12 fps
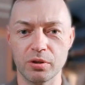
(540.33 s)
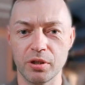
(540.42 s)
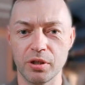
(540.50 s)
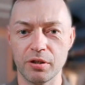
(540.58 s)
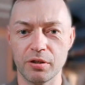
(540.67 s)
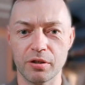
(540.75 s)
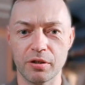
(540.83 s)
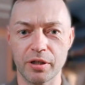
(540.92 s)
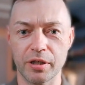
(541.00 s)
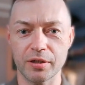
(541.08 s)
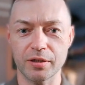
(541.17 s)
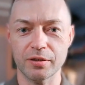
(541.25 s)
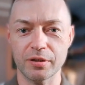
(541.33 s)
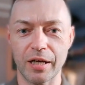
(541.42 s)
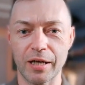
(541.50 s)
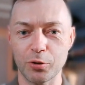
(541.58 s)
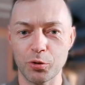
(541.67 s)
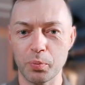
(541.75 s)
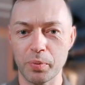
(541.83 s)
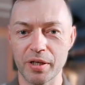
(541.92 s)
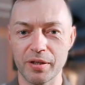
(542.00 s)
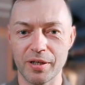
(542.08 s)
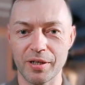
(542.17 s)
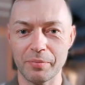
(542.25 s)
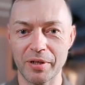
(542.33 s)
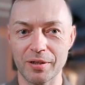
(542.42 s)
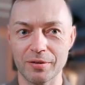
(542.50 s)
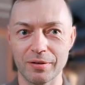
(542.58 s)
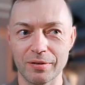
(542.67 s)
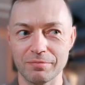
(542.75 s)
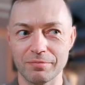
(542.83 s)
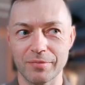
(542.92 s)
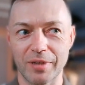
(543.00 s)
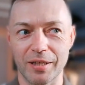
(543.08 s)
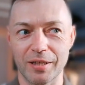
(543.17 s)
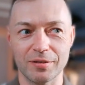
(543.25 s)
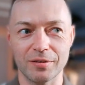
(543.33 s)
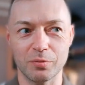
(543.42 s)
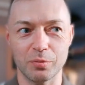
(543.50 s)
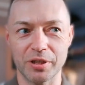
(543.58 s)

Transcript: they are and how do you pay them? And I guess where